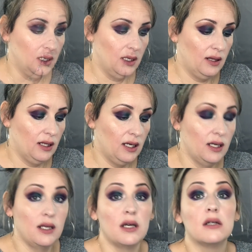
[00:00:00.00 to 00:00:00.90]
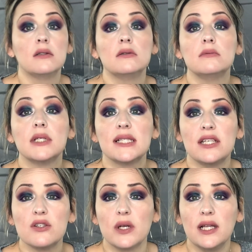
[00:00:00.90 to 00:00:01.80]
And then, because I
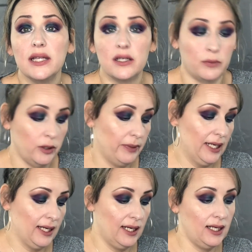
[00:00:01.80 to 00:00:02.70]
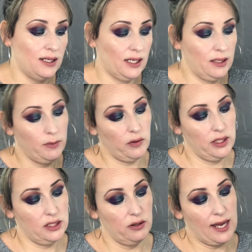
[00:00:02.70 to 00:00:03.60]
just want a little more pink in it, I am
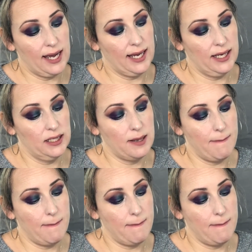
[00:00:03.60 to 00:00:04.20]
going to add